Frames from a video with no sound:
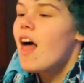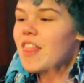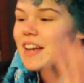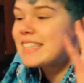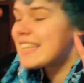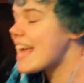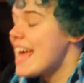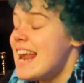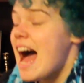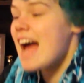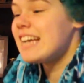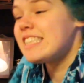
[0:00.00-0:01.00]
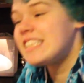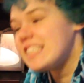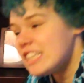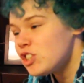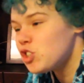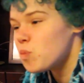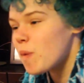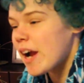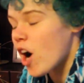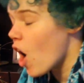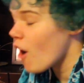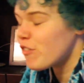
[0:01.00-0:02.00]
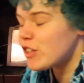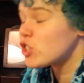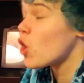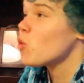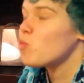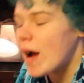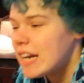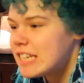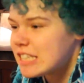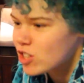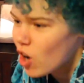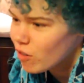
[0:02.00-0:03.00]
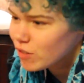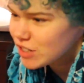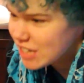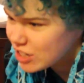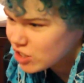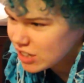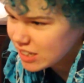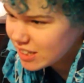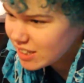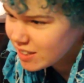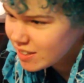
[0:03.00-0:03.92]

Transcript: That is it! I insist you break off this horrendous conversation.